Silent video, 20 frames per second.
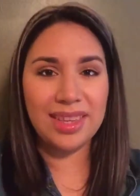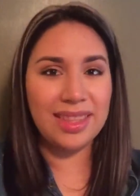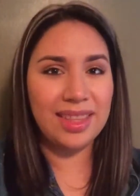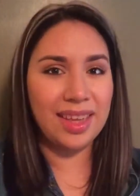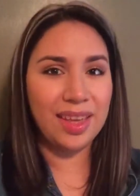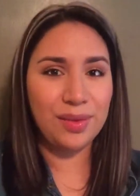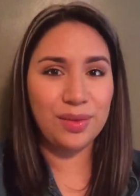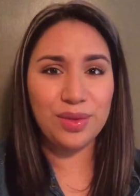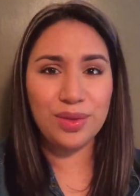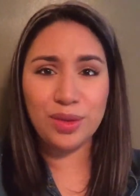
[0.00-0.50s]
and they
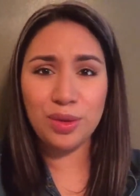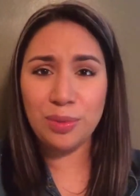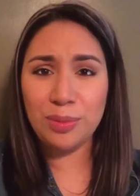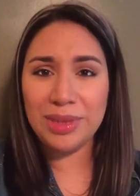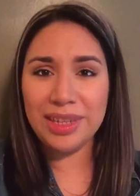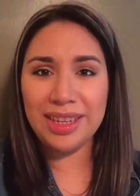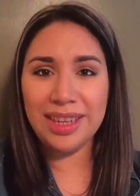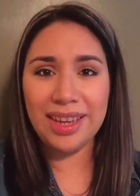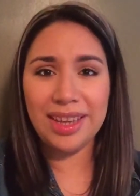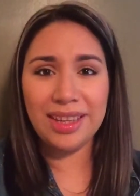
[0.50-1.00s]
have so
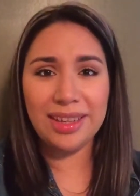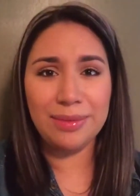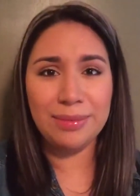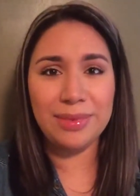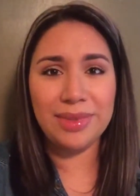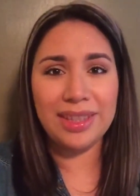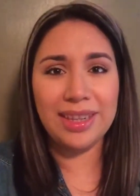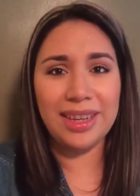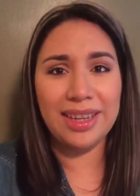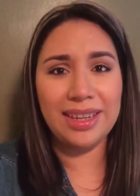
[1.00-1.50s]
many
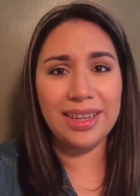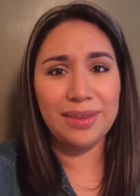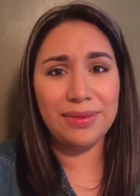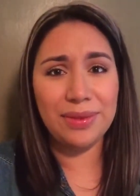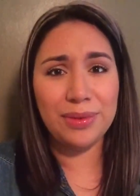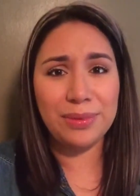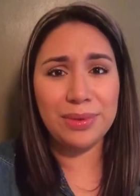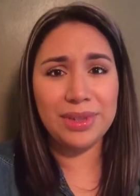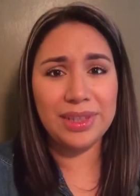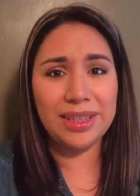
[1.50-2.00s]
items that I
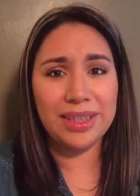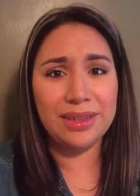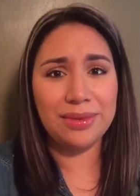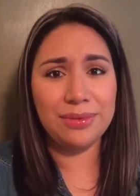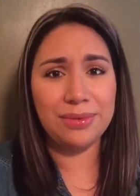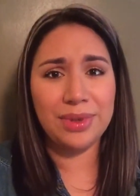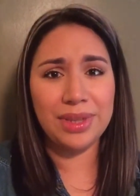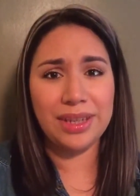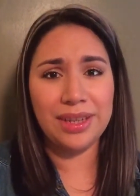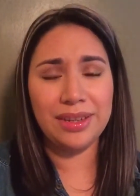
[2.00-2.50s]
never want to get
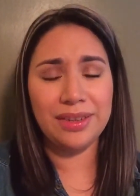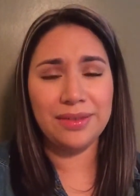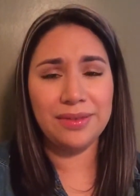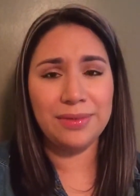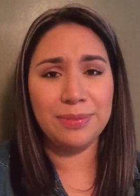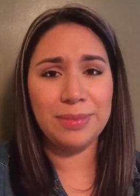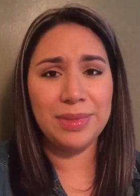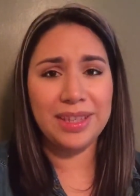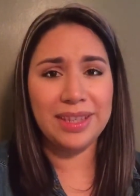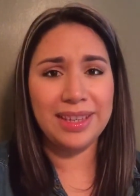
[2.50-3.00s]
rid of
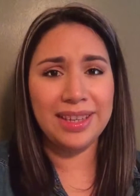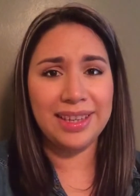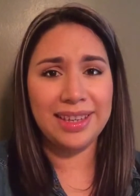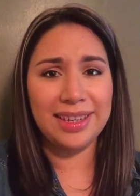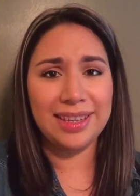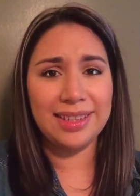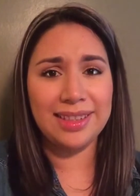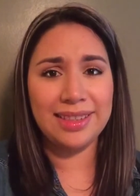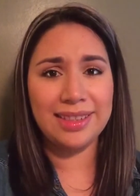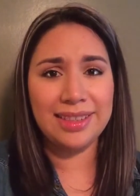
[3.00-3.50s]

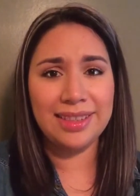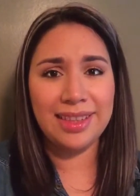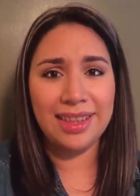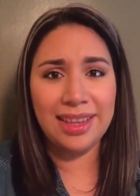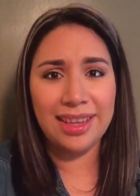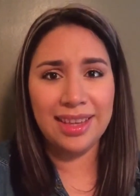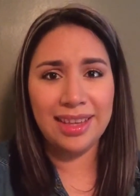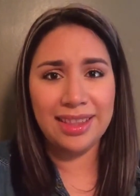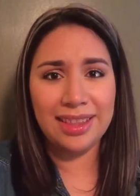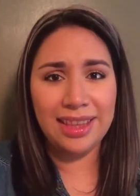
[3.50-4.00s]
because
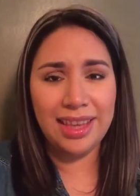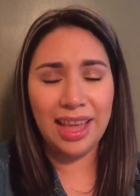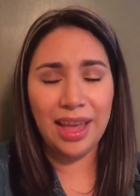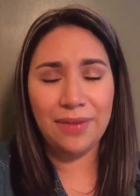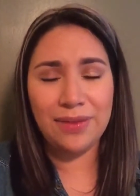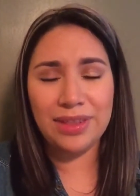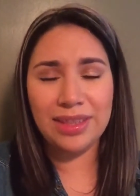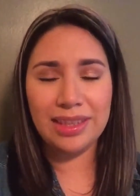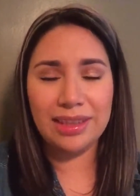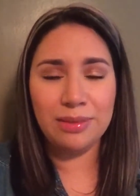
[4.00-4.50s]
they
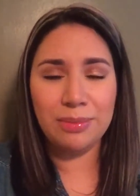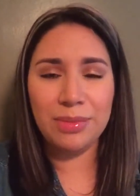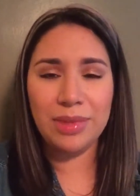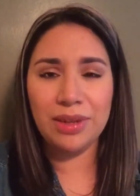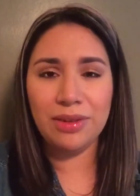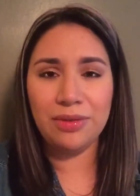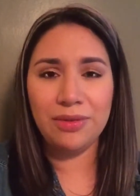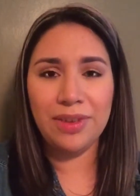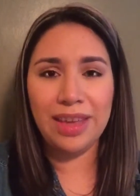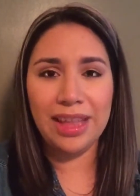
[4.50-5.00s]
have
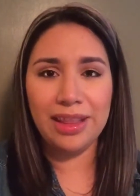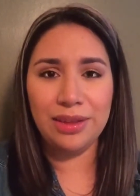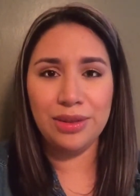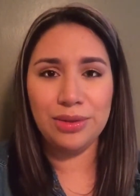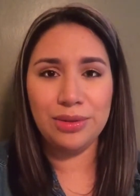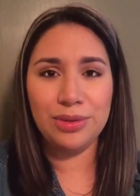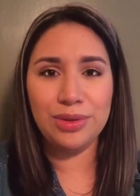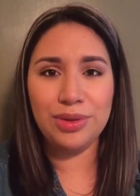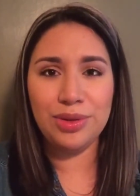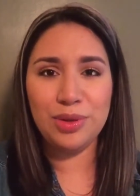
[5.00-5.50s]
sentimental
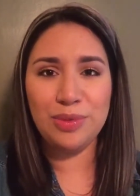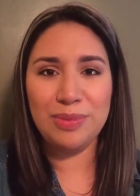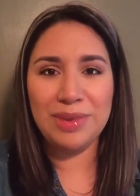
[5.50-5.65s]
values to